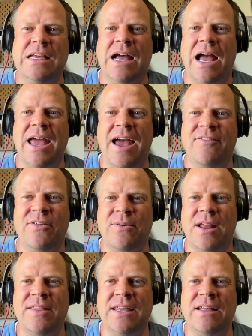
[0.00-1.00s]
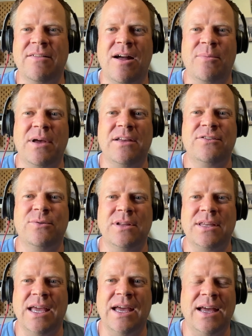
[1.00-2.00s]
I haven't read the Elon Musk one
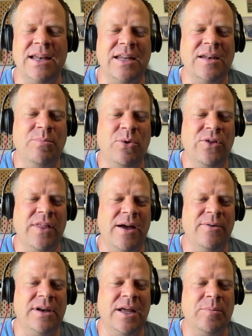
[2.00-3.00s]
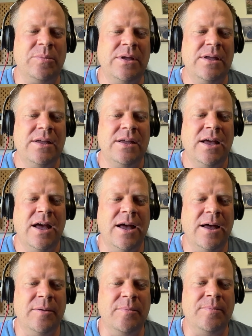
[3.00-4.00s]
yet. I need to pull that one up.
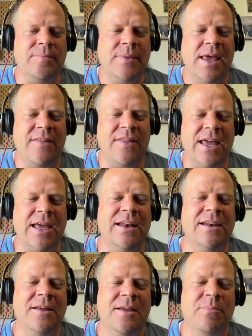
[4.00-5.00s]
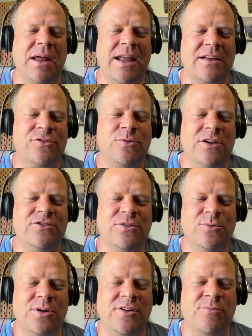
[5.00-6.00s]
And then my next question
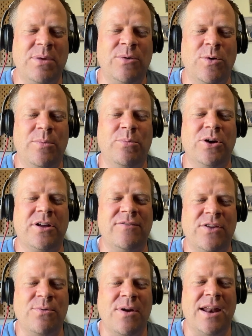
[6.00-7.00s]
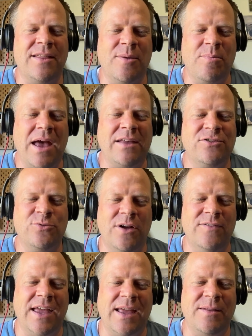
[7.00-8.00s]
would have been, what book have you read in the past
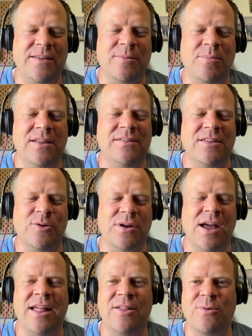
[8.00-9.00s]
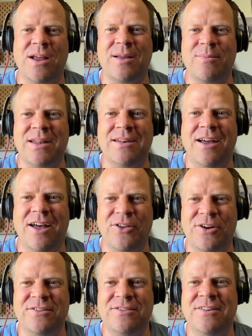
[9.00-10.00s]
12 to 18 months that you would highly recommend to
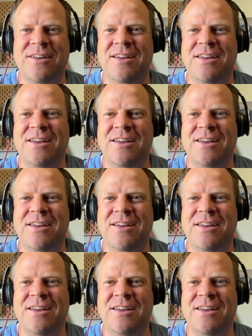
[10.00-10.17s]
others?